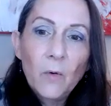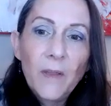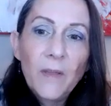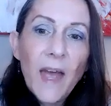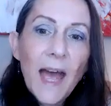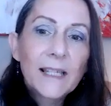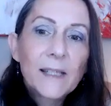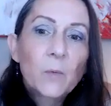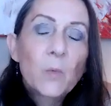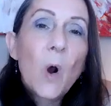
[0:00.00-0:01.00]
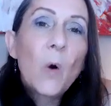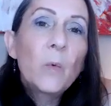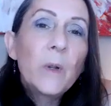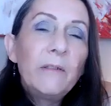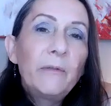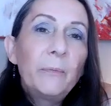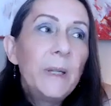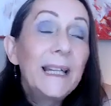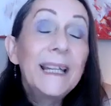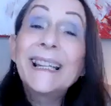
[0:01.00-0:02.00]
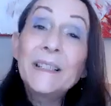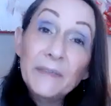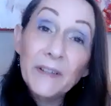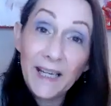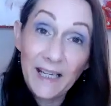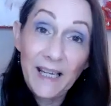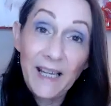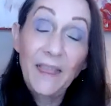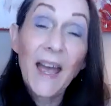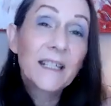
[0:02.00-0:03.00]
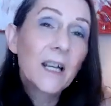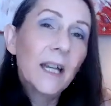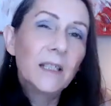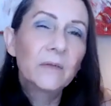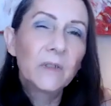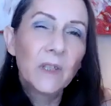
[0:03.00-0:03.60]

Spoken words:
that's what we've been living, that kind of